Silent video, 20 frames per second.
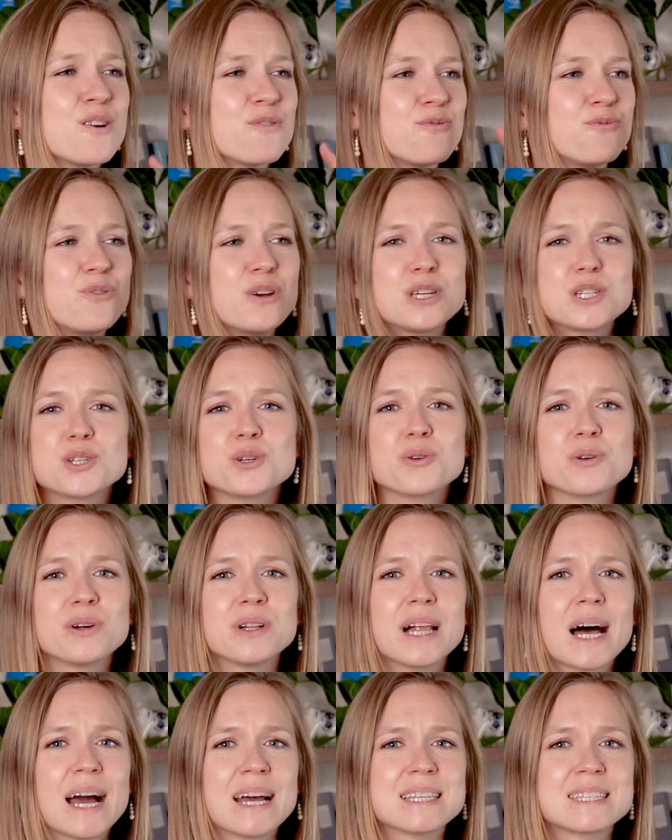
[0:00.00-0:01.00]

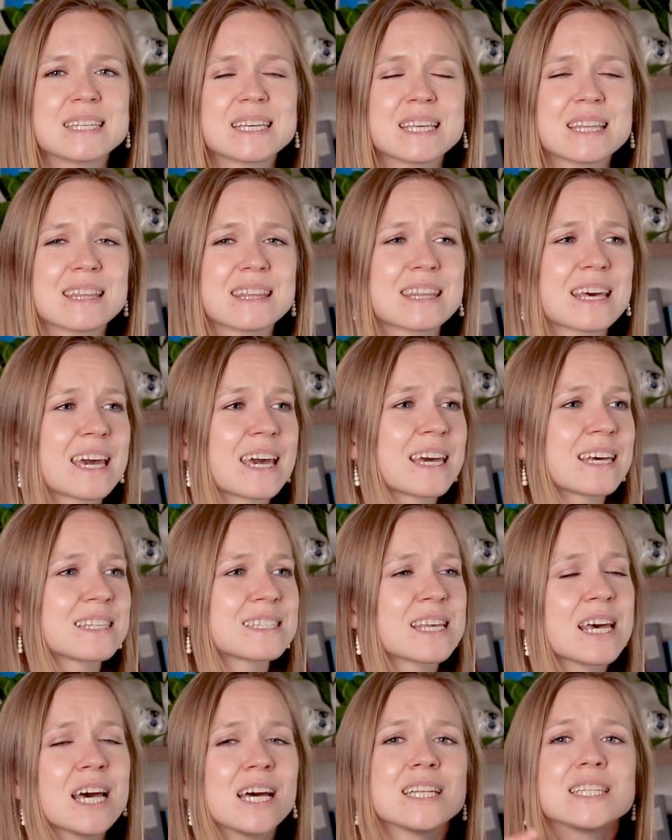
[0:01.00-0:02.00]
visualizing
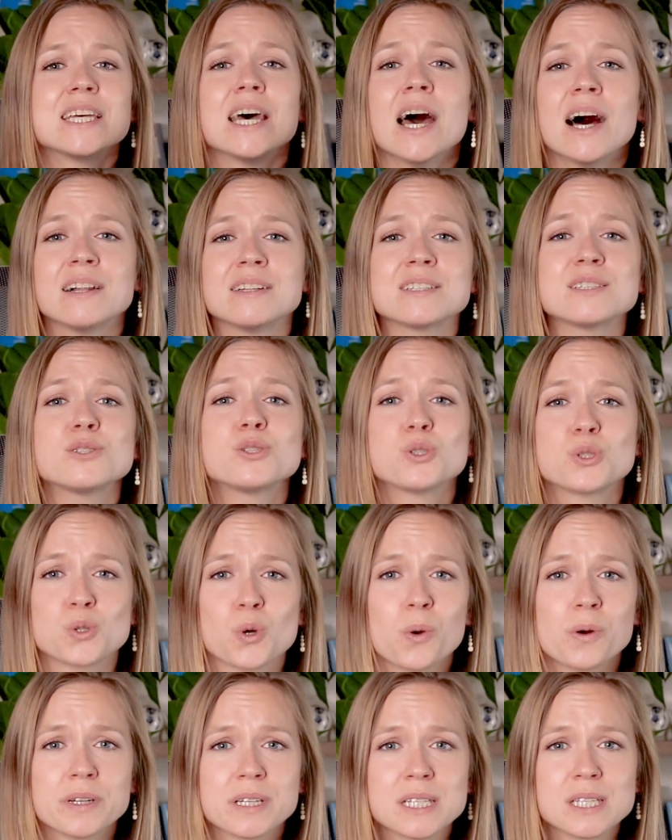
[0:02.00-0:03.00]
things, telling
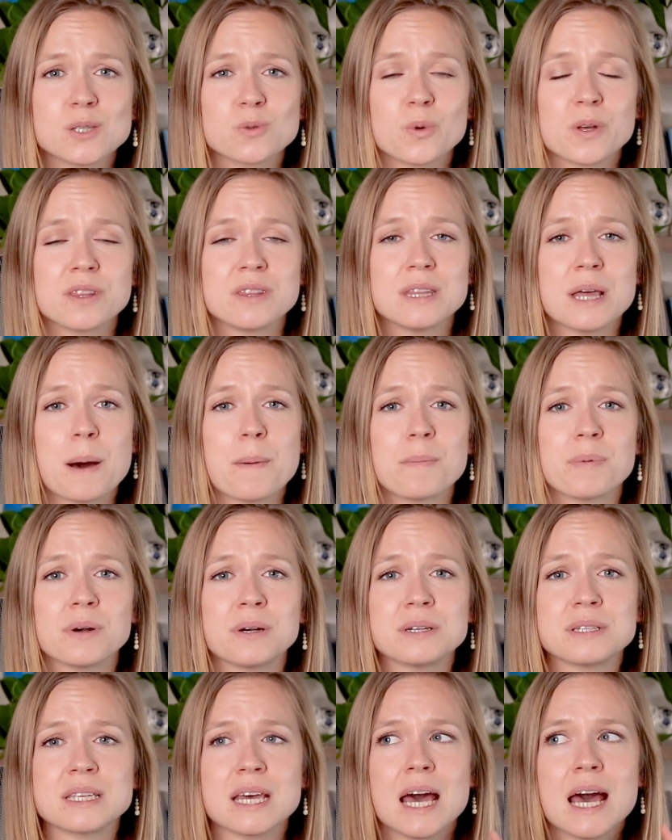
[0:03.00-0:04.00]
stories with
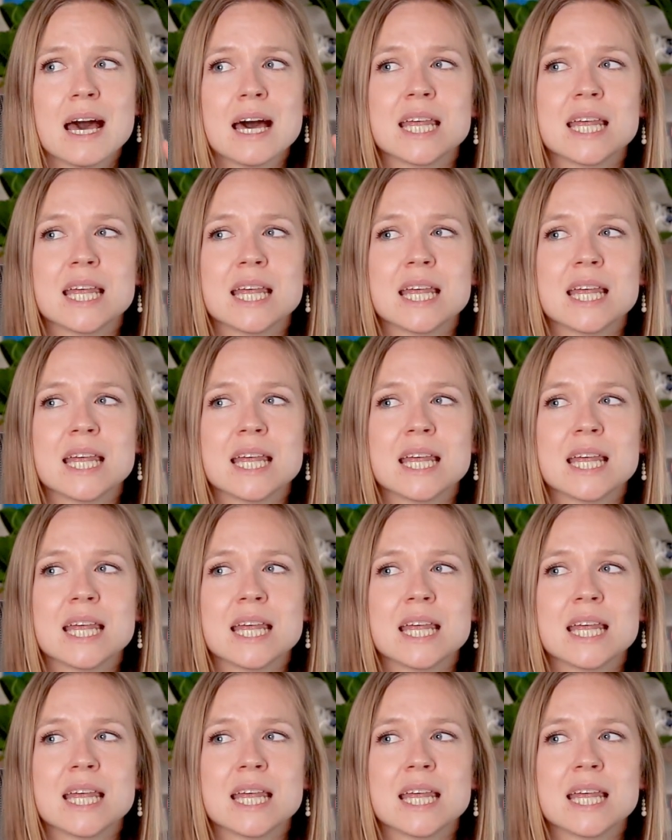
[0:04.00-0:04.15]
numbers,